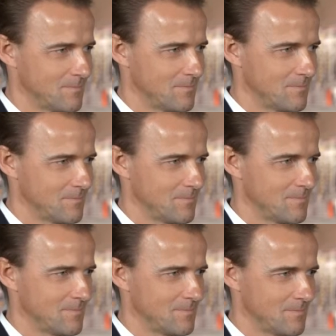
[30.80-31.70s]

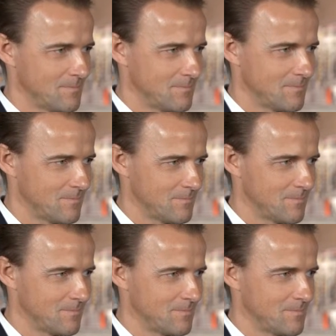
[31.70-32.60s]

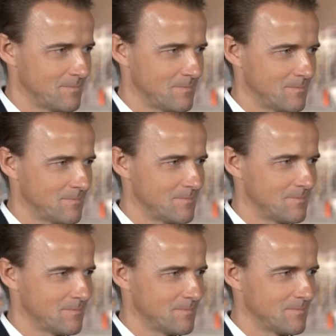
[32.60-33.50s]

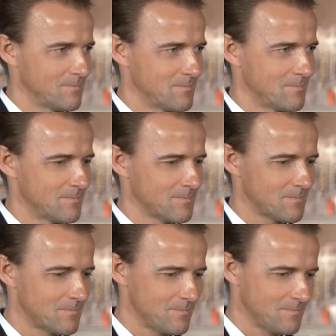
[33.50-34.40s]

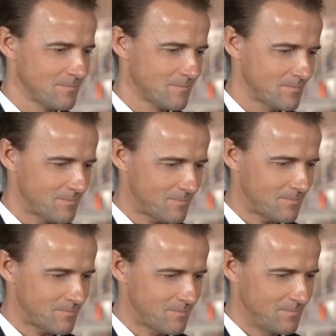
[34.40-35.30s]

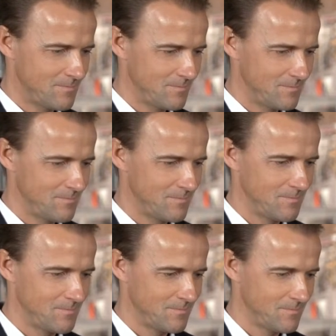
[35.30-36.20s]

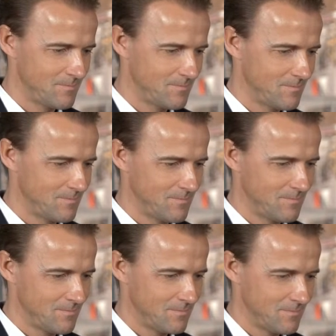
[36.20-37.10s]

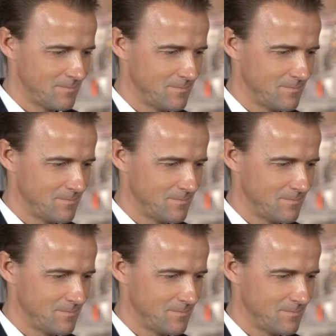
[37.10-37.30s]
The person shown says nothing.